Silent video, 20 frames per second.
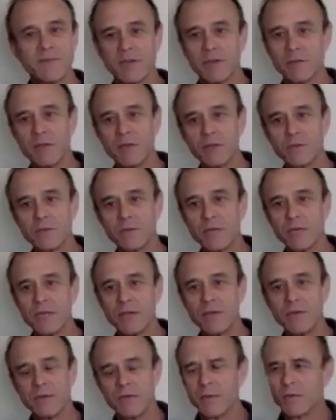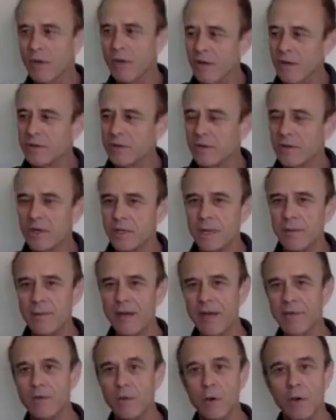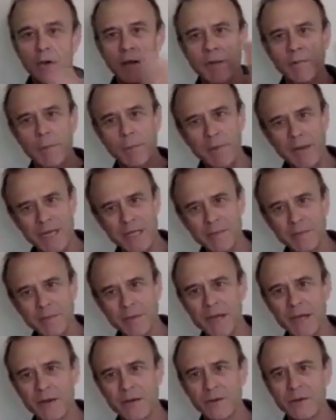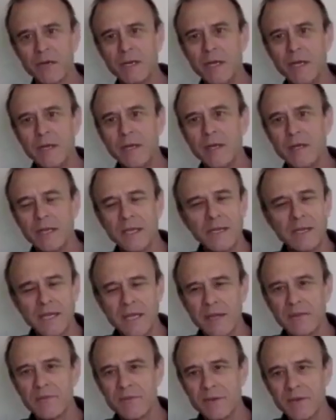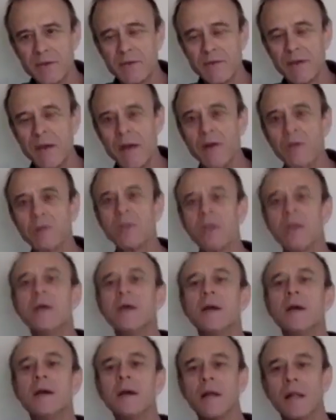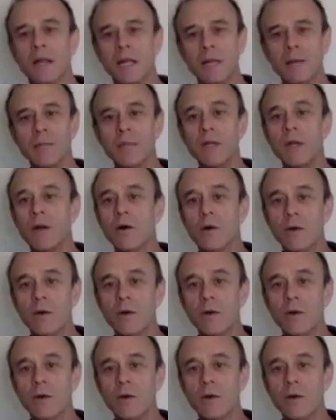muscle that you think, wow, you know, I'm having, or you have a pain pattern that you can't figure out, let me know and